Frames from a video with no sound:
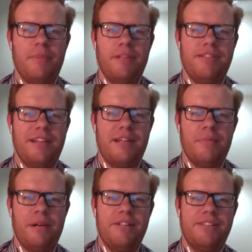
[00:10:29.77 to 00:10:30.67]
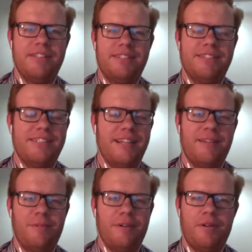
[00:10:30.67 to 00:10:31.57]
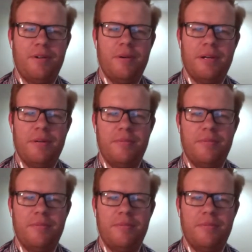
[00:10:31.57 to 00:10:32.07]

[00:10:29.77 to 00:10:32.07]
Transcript: like comparisons. I don't know why I'm